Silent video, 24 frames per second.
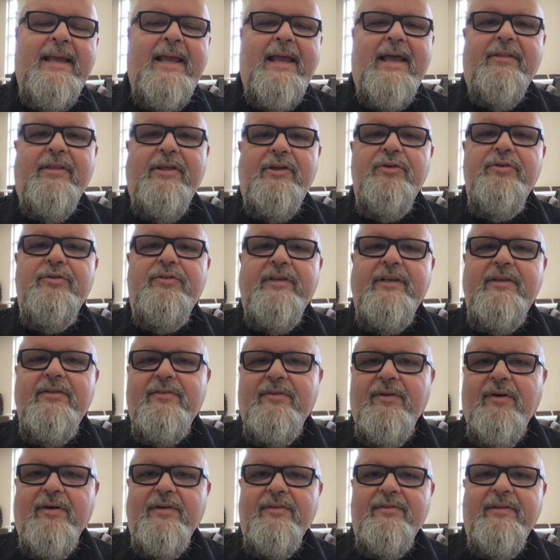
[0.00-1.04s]
And they use
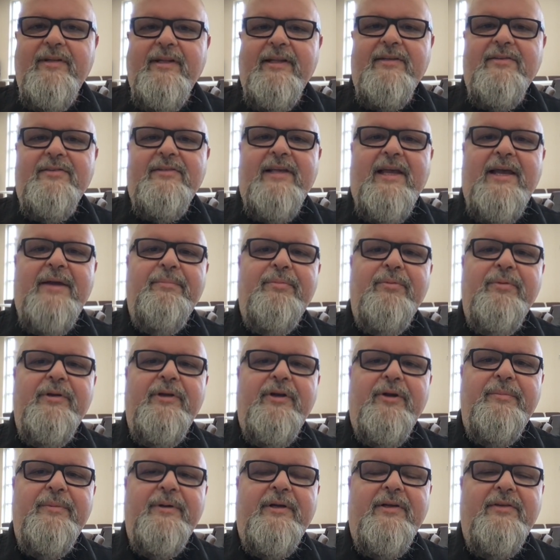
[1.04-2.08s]
Esau as an example
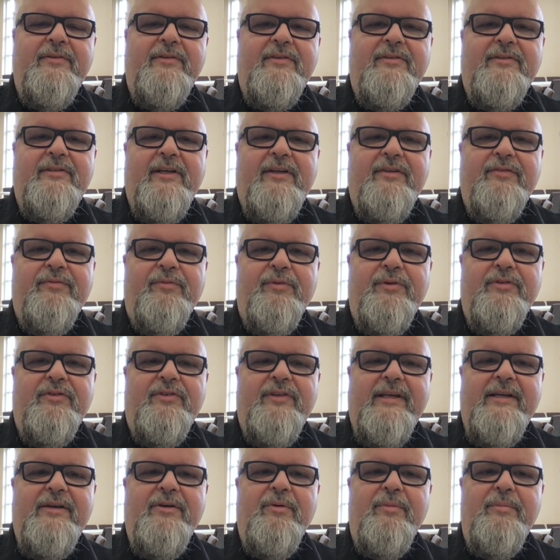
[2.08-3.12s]
here because it says, "For a
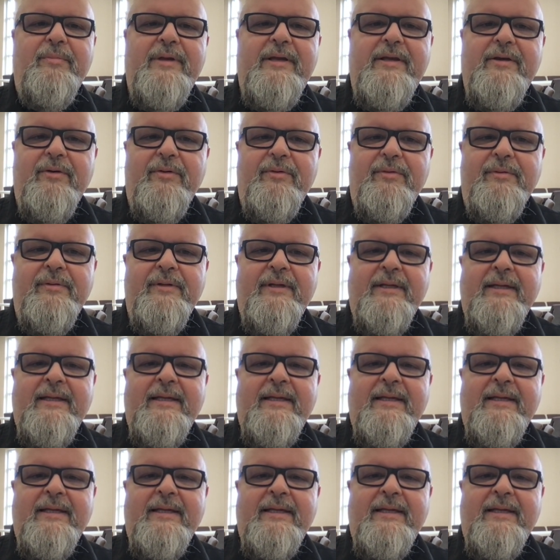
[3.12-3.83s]
single meal,